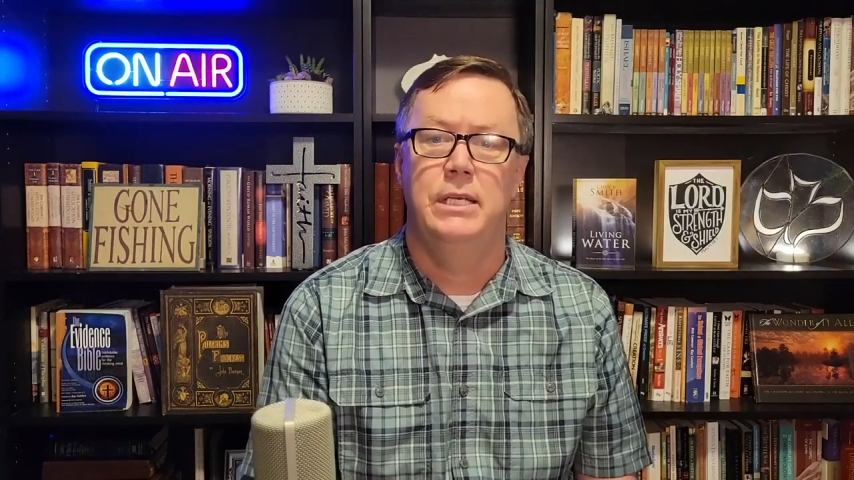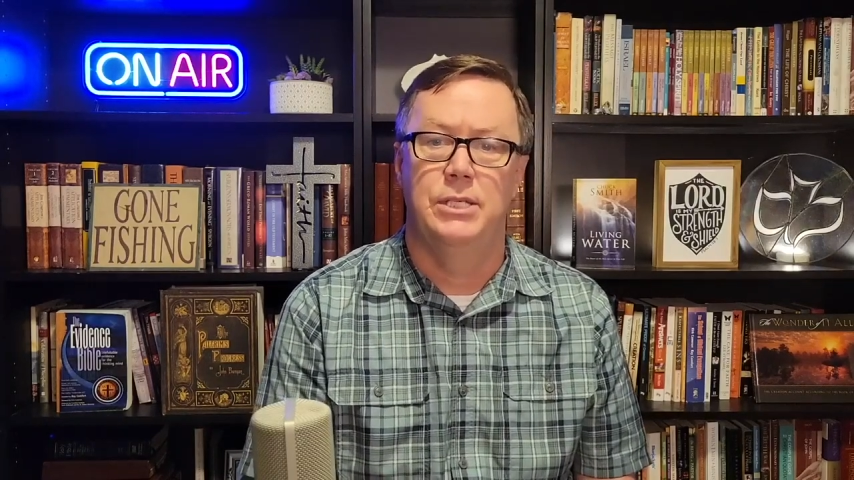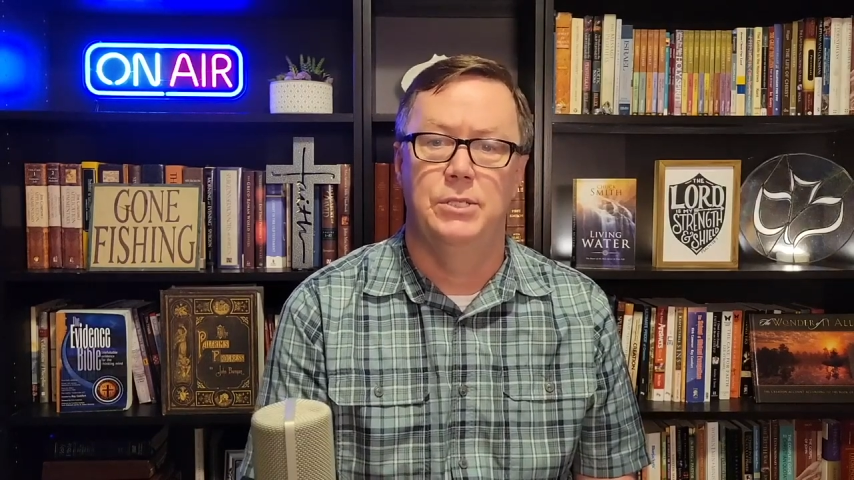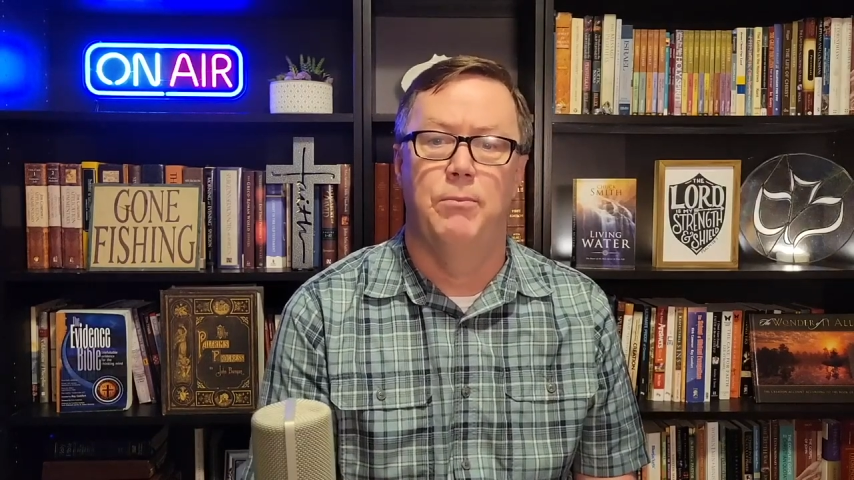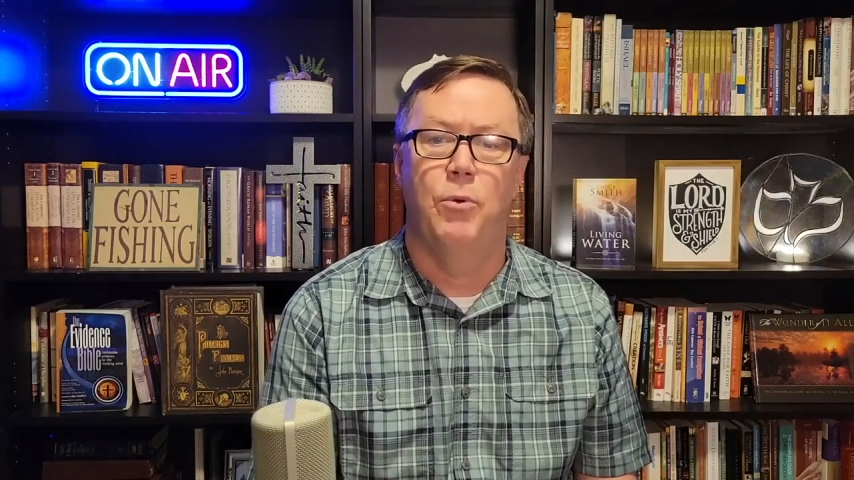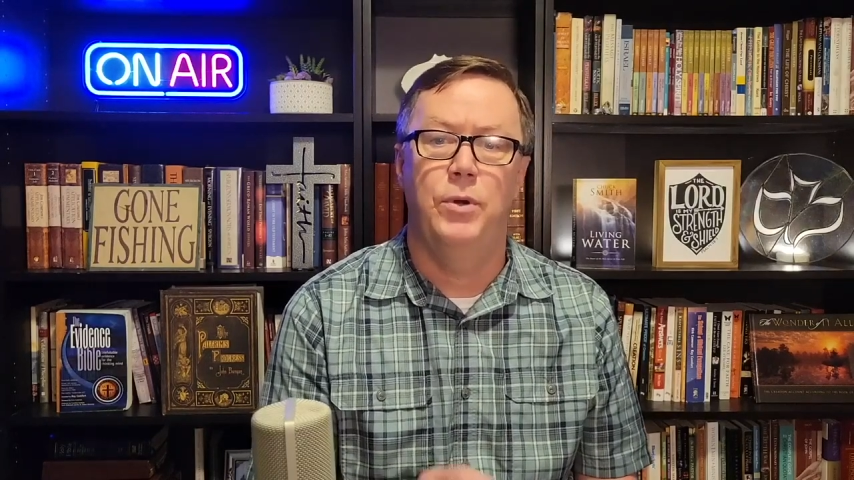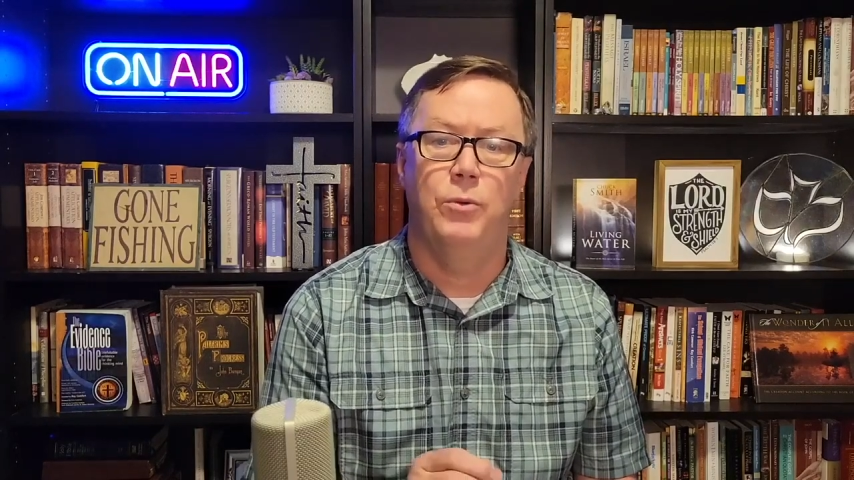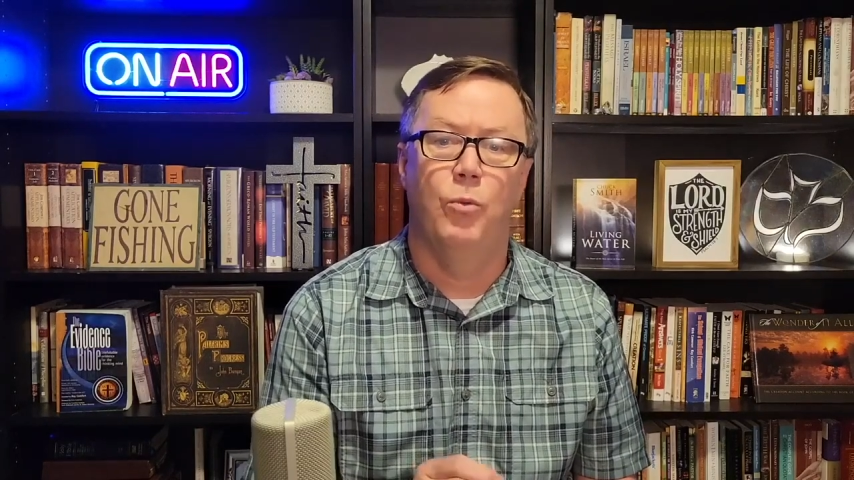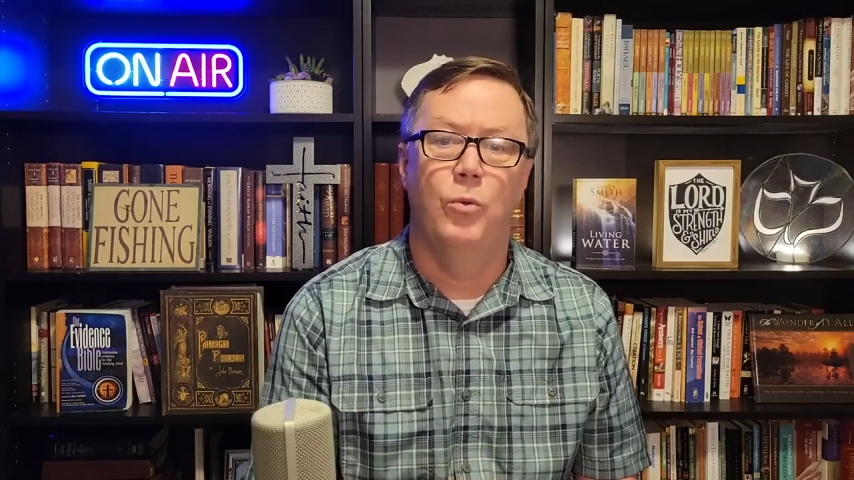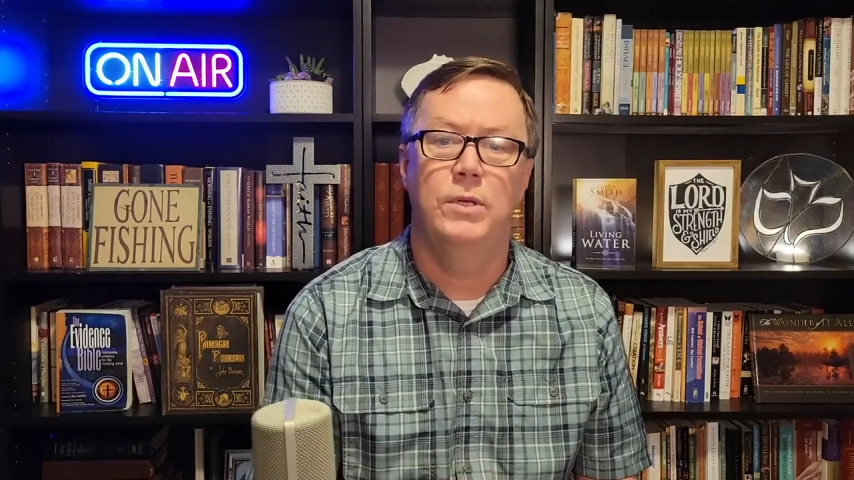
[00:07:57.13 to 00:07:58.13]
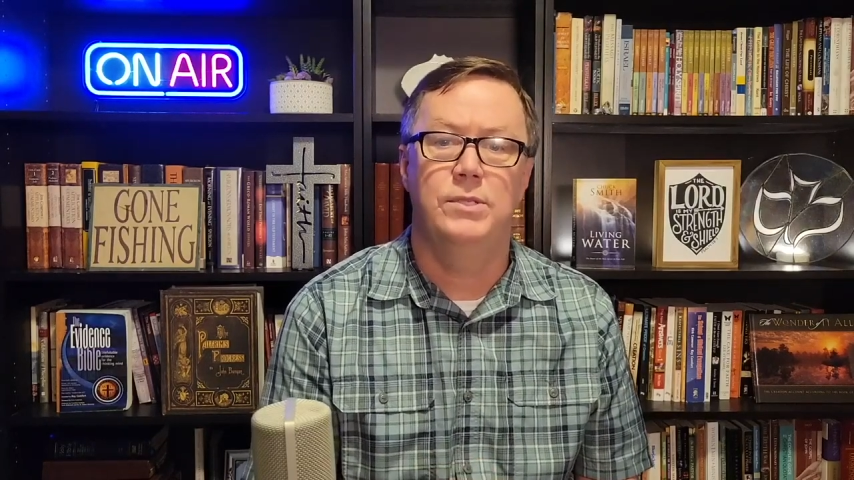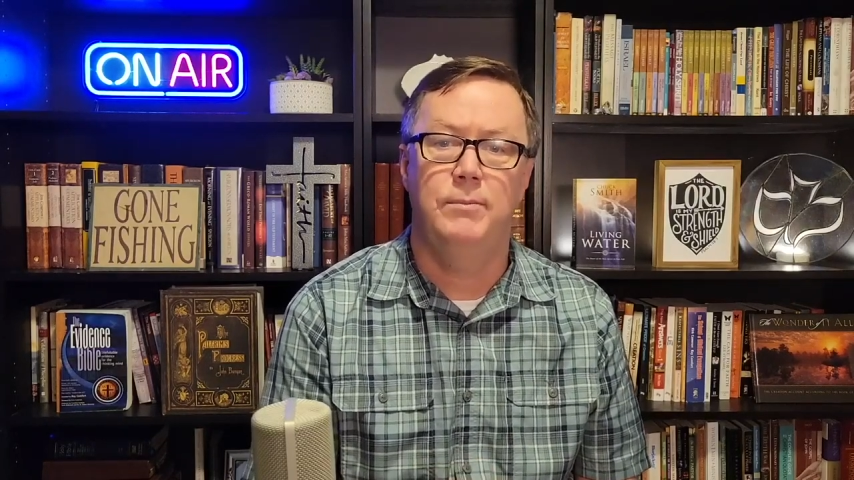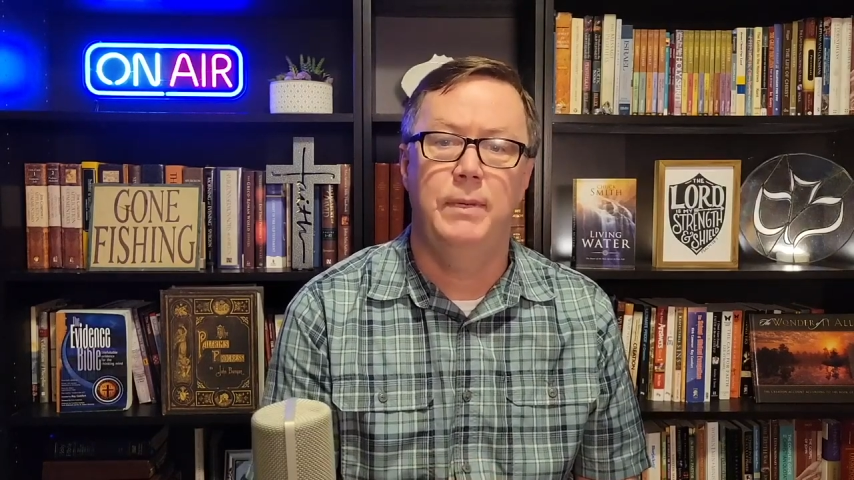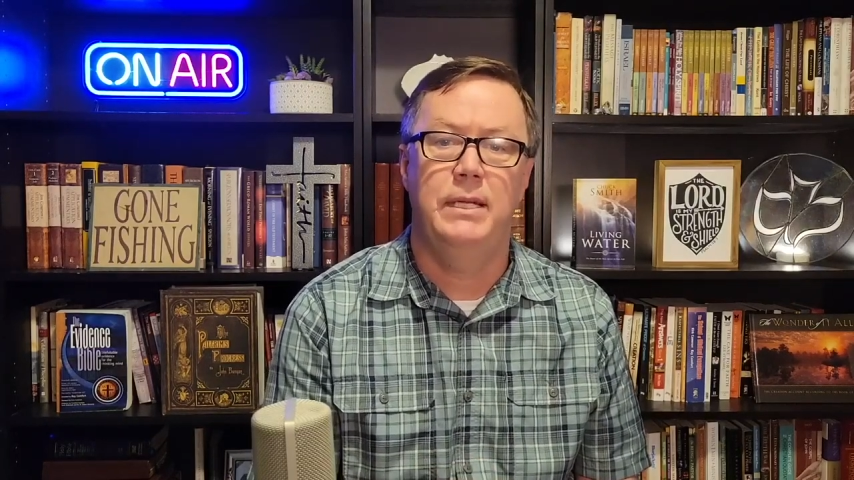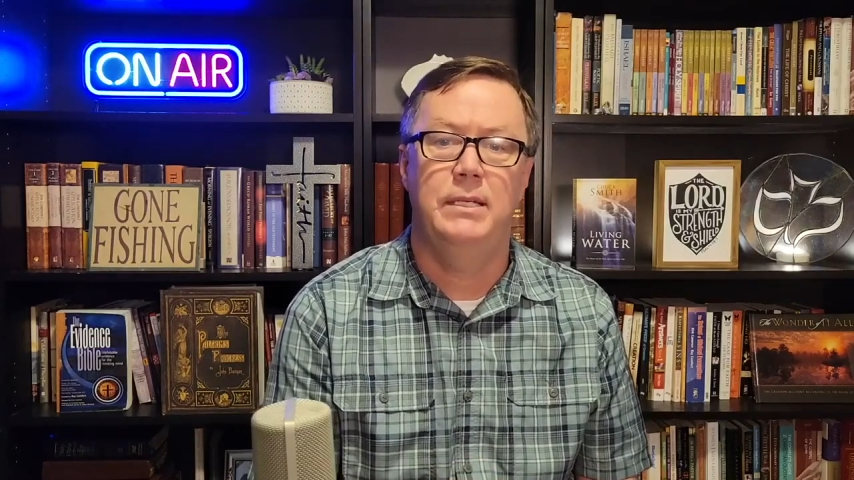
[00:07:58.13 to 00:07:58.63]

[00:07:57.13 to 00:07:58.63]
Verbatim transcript: It's appointed once a man to